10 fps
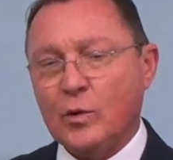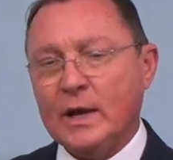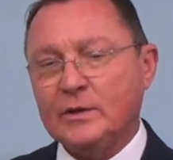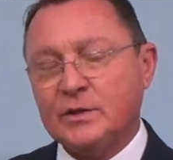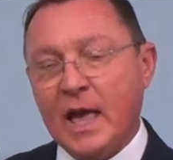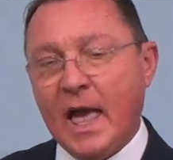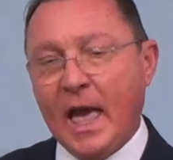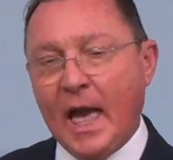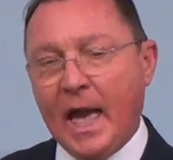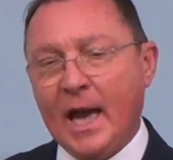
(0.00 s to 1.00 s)
grace
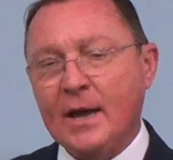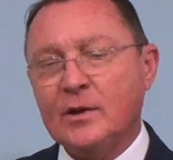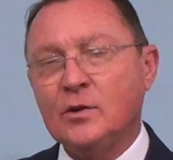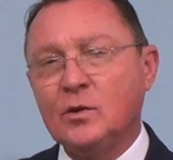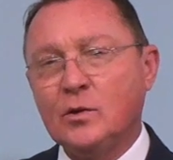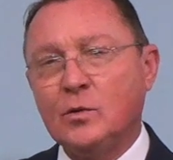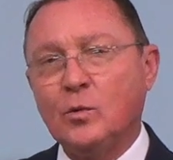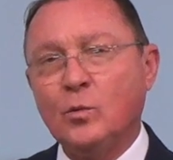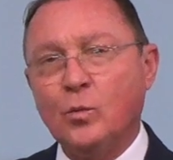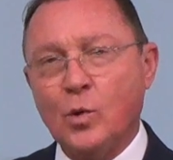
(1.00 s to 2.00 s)
and
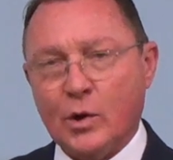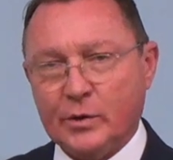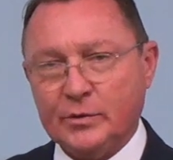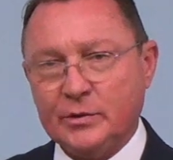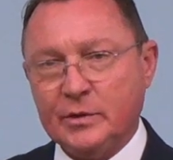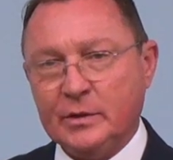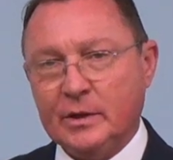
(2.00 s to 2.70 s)
works